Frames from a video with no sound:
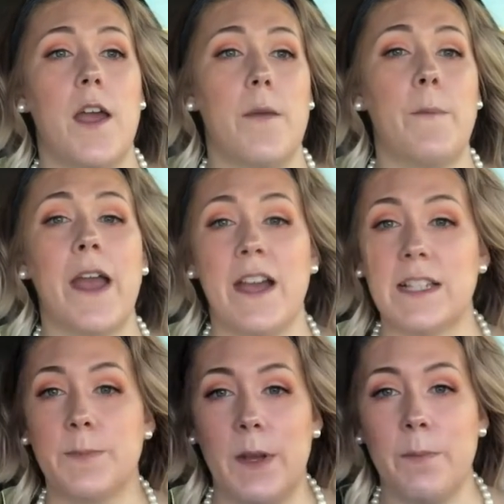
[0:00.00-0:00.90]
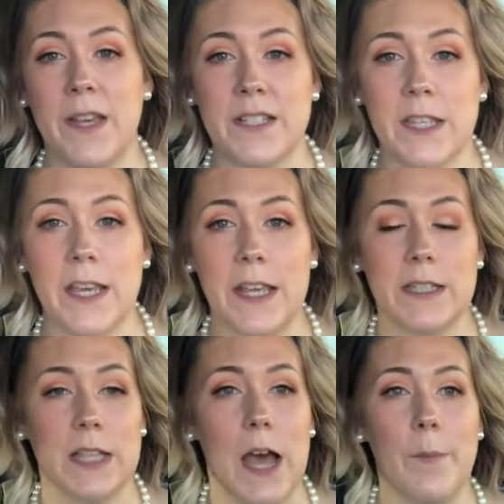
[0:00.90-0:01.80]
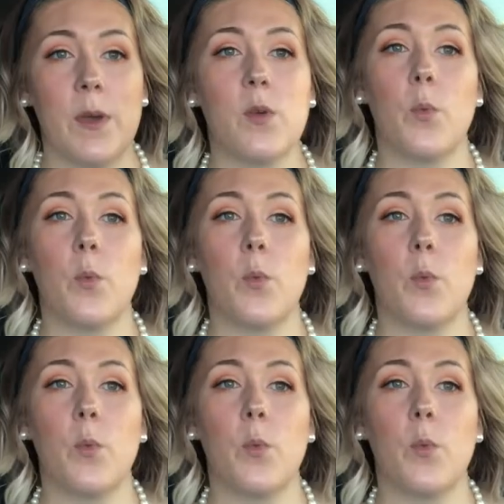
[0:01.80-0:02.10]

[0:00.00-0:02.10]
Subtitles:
my husband picks the kids up.